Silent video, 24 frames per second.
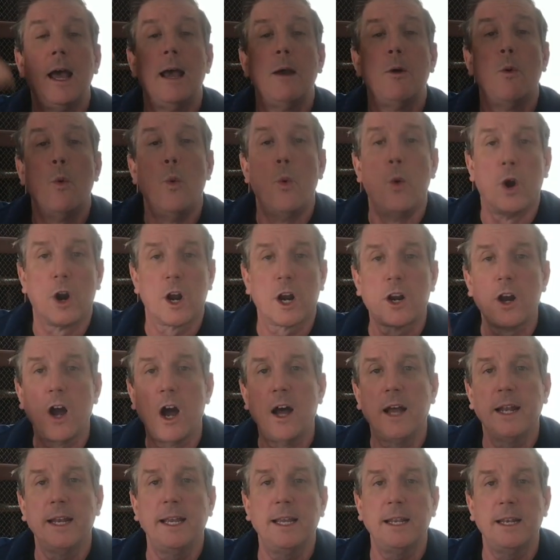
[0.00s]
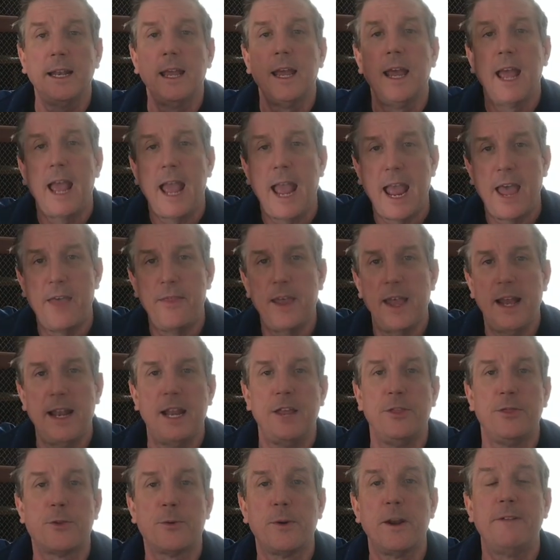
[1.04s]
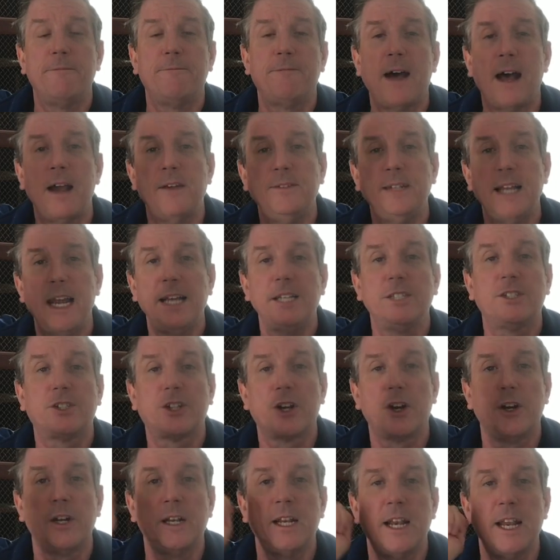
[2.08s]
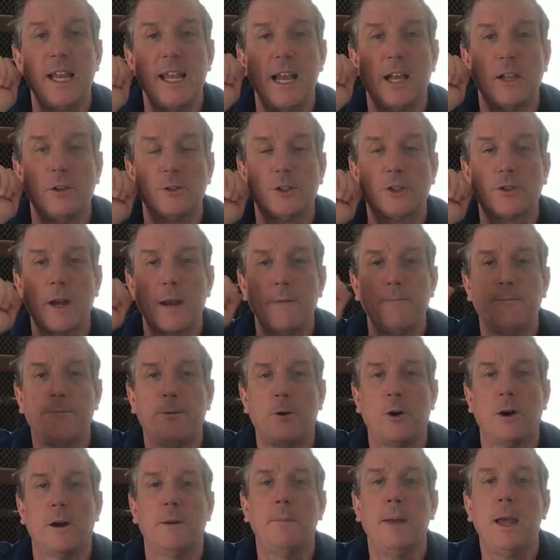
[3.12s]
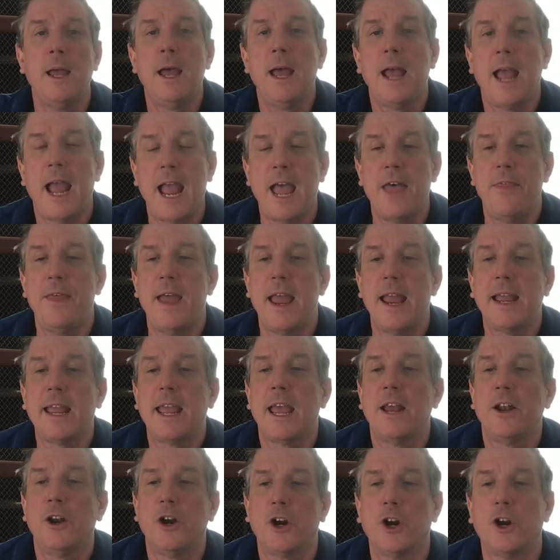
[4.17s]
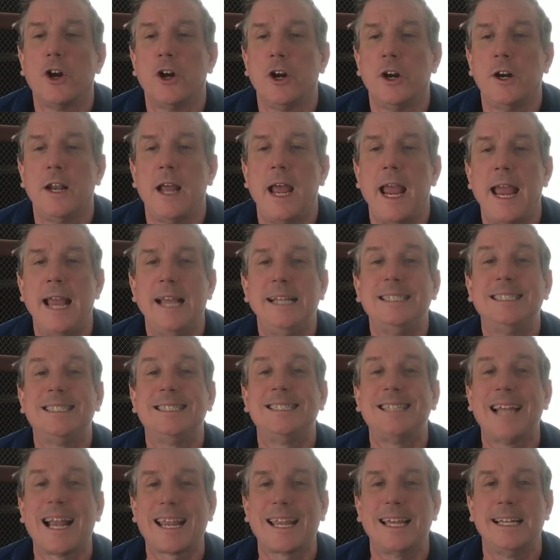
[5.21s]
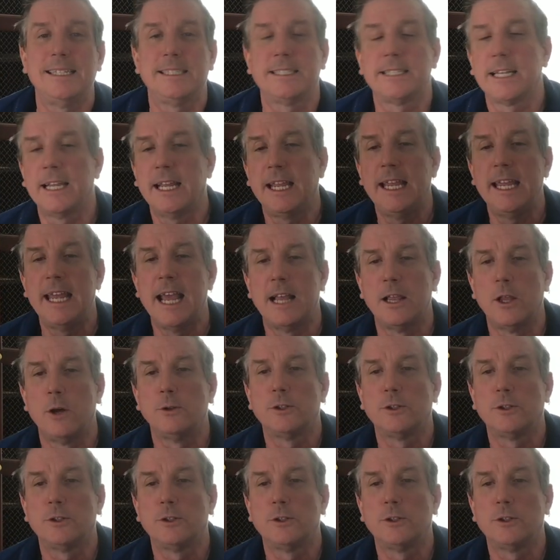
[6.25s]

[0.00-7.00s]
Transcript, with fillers: Work on it and then in three to five days, turn in a yellow stripe form, and they can earn a second yellow